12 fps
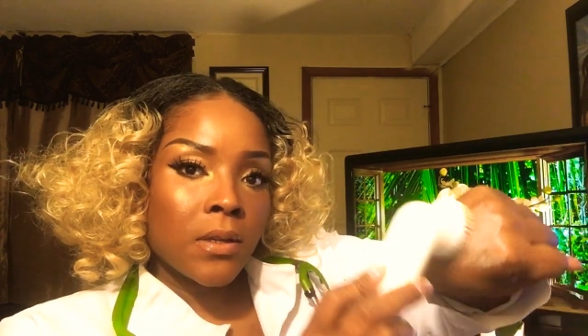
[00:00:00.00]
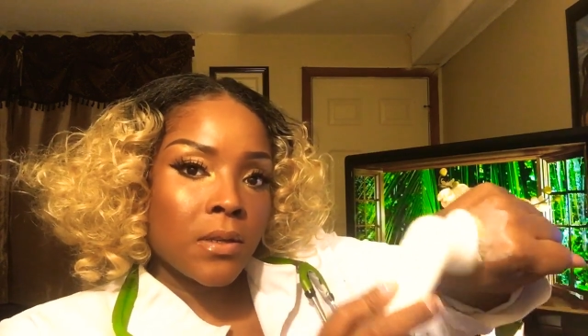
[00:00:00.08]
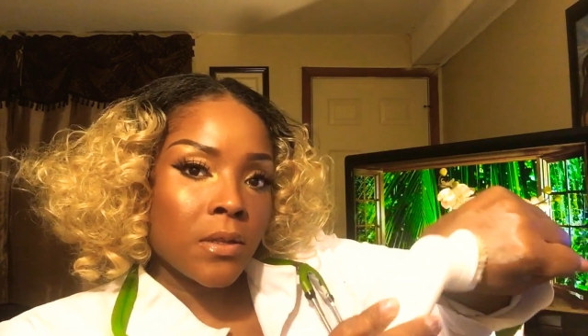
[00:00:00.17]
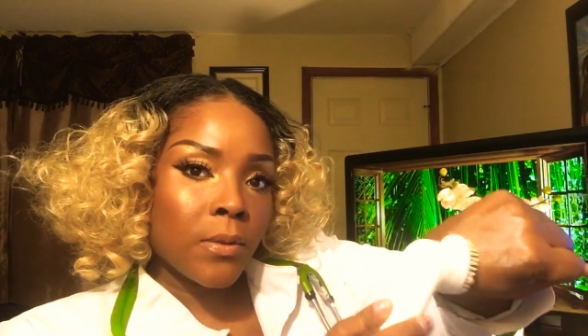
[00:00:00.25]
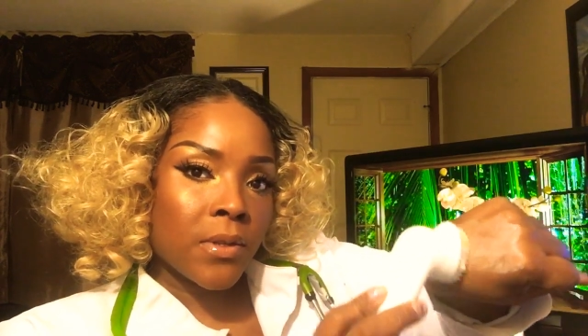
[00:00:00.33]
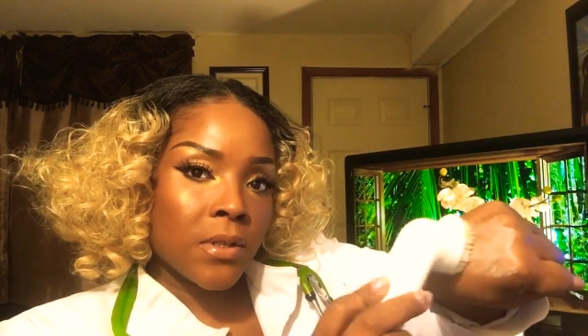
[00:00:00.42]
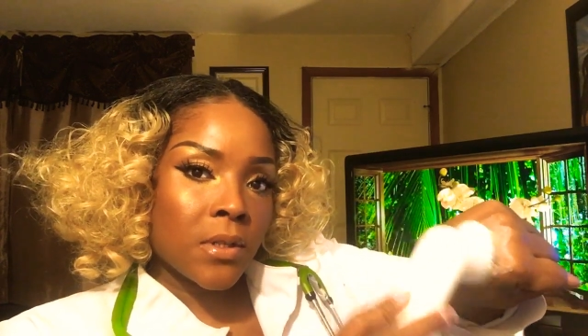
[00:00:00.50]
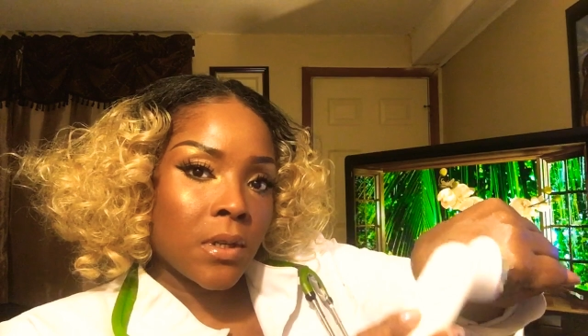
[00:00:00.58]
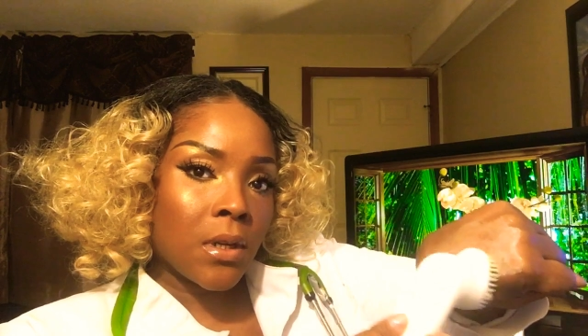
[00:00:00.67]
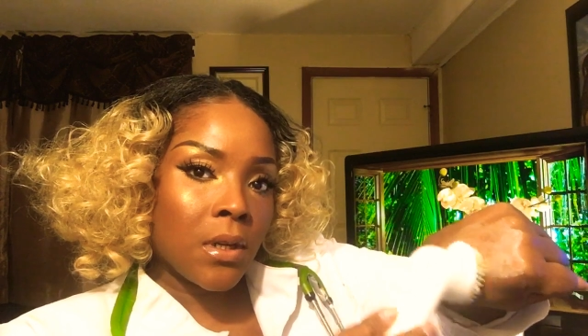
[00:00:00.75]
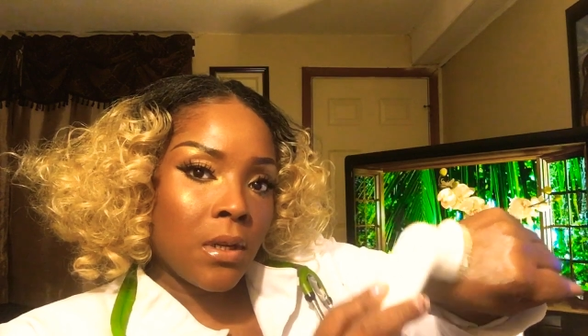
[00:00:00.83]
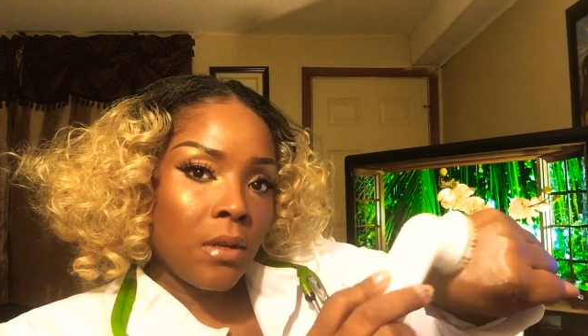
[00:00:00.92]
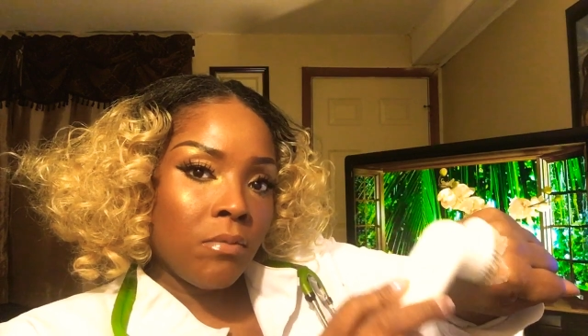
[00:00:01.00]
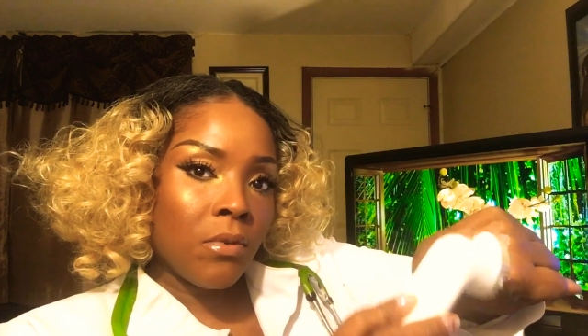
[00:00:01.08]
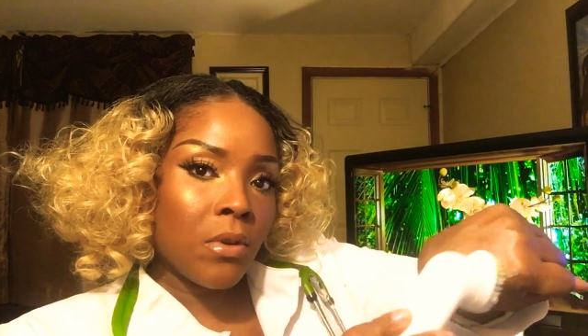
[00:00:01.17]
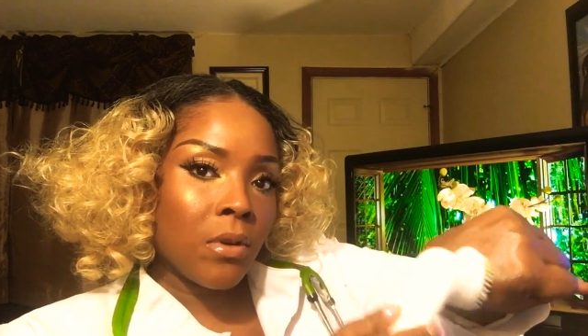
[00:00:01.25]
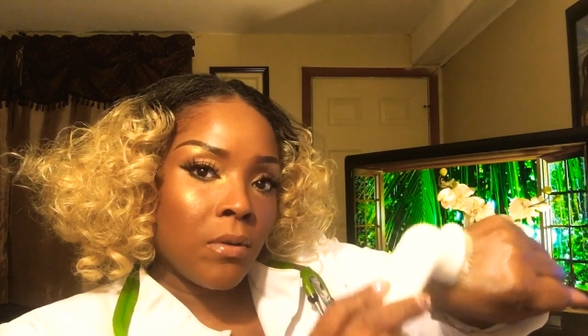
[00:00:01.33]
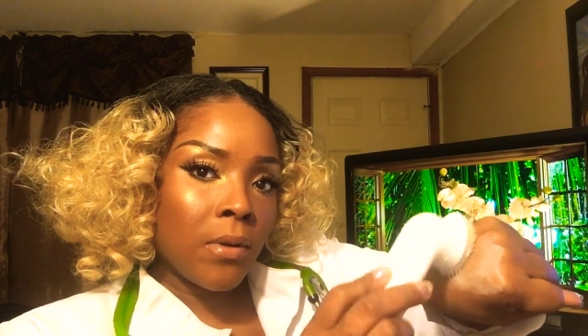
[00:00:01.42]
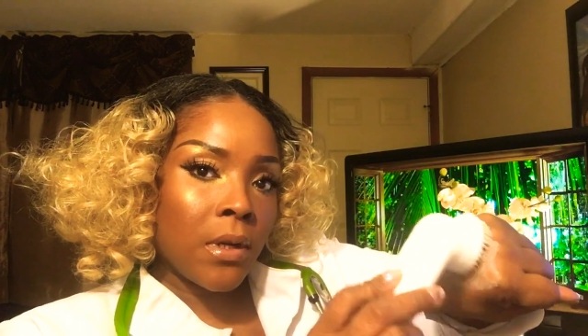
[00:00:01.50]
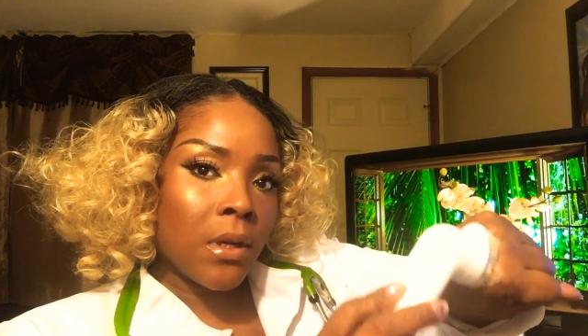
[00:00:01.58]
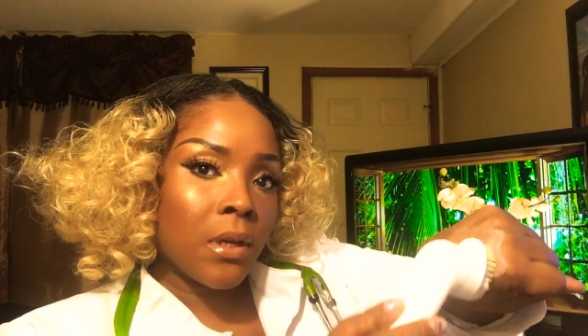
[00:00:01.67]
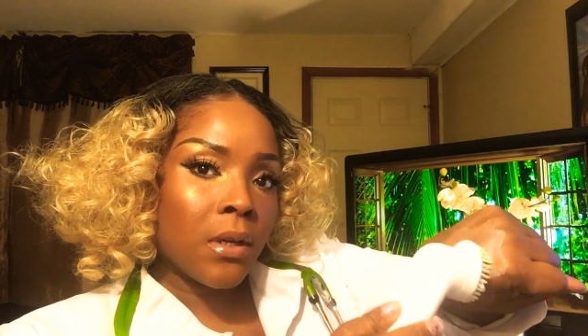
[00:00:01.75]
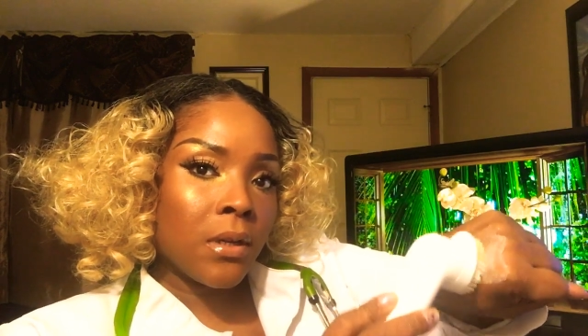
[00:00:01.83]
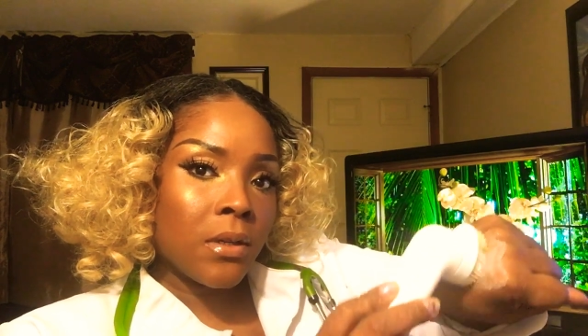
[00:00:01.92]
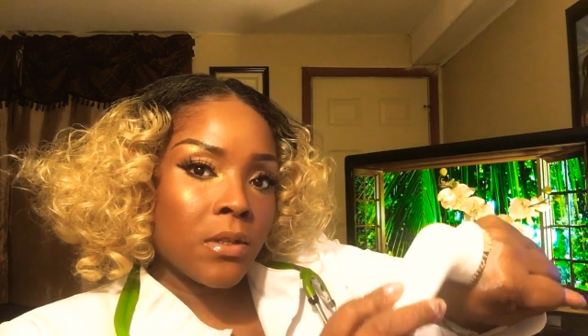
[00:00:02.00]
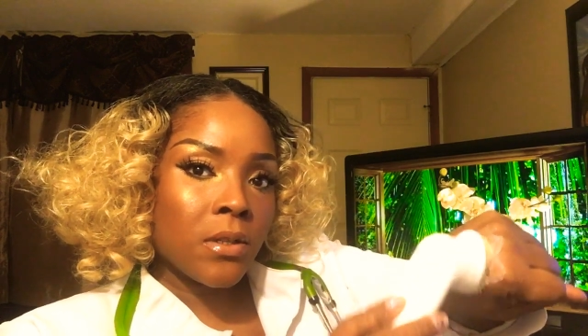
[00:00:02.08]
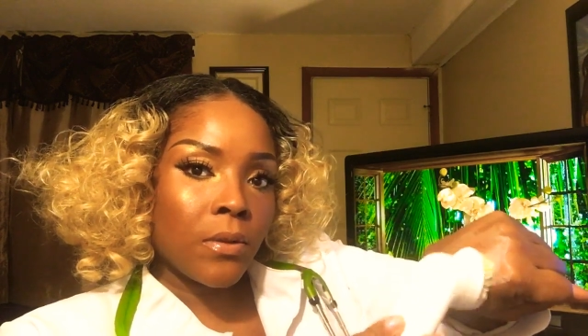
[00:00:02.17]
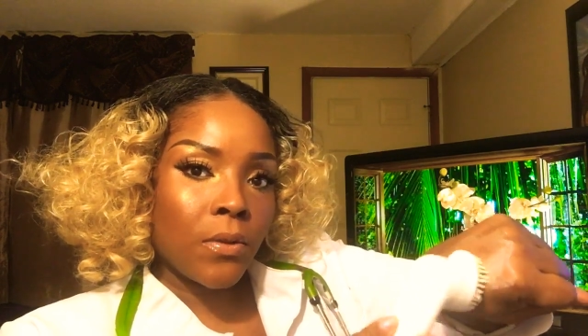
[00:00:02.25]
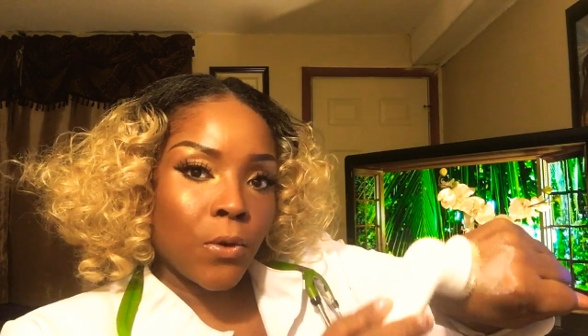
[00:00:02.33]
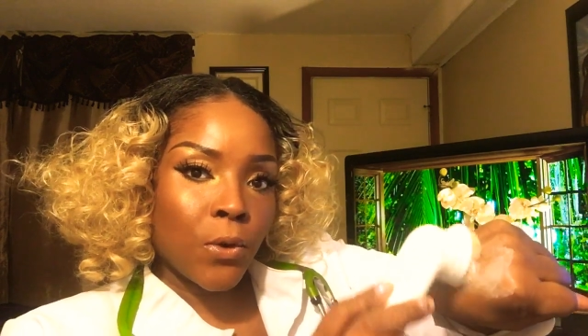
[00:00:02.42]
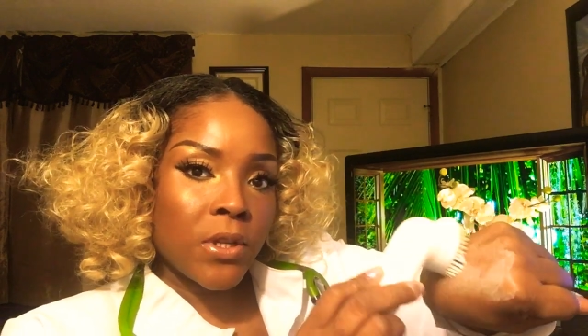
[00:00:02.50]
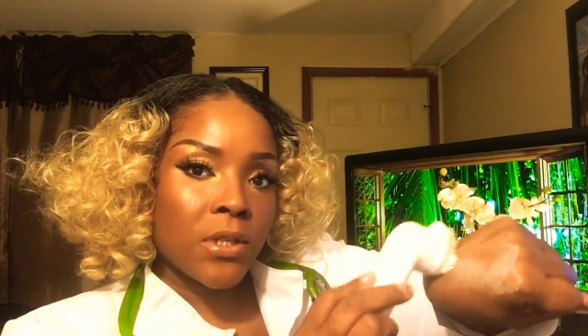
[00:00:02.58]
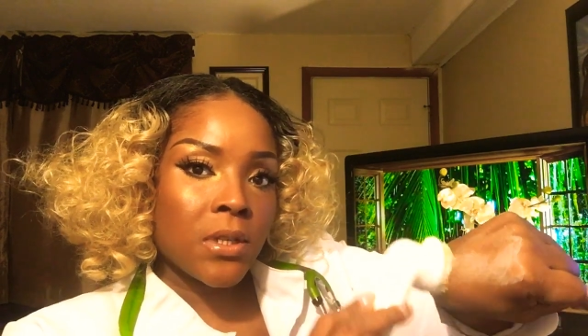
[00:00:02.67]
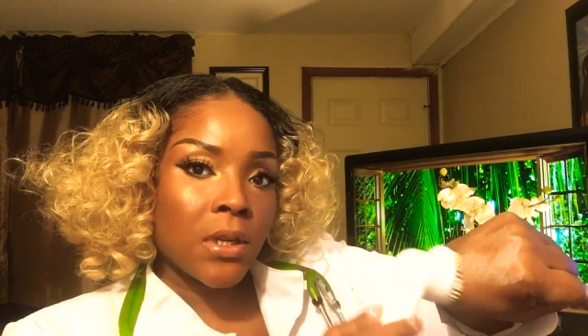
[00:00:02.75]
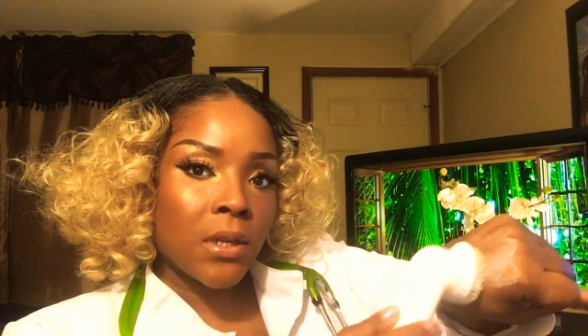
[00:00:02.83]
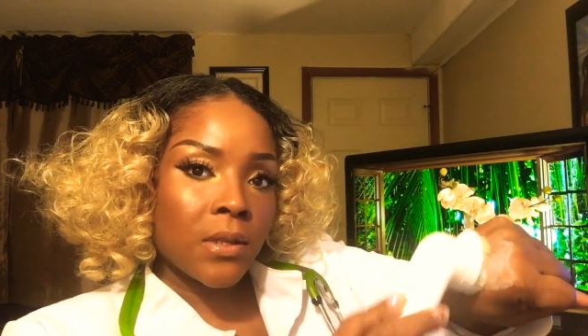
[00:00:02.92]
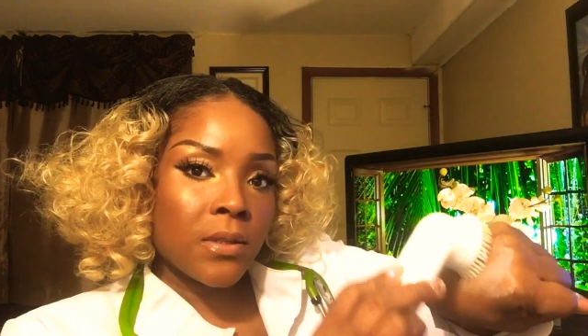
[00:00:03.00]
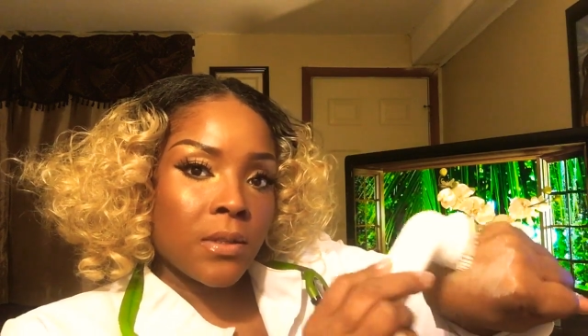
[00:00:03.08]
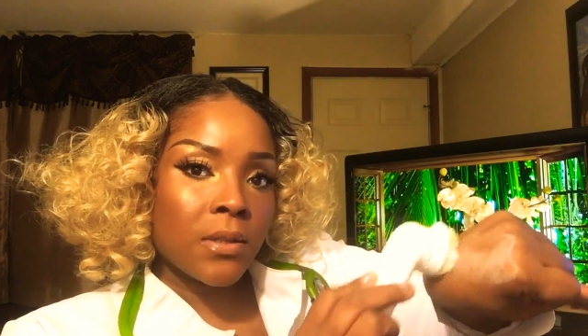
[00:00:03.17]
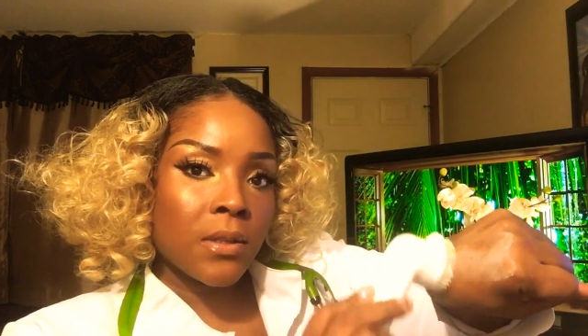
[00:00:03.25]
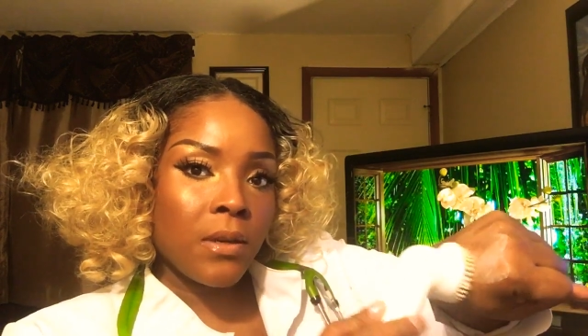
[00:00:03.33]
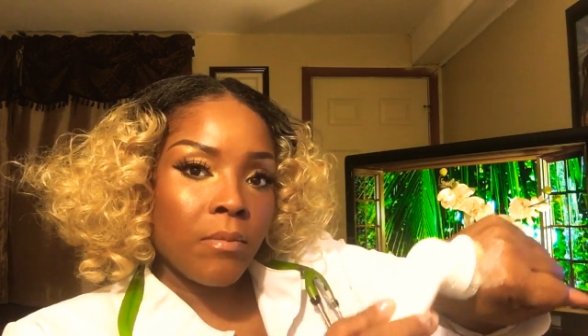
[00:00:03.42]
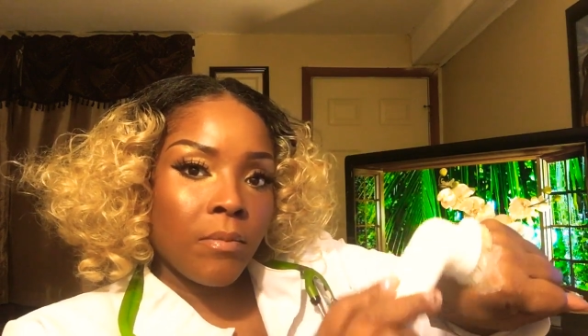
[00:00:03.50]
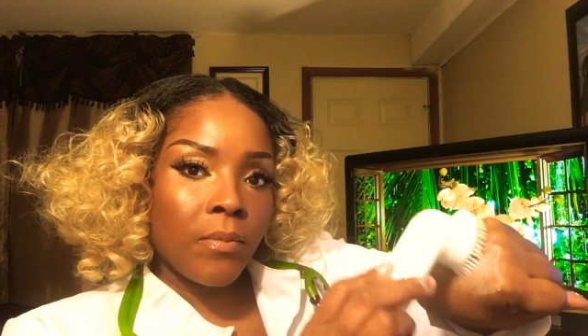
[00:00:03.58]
So we're just going to keep going until 30 seconds is up.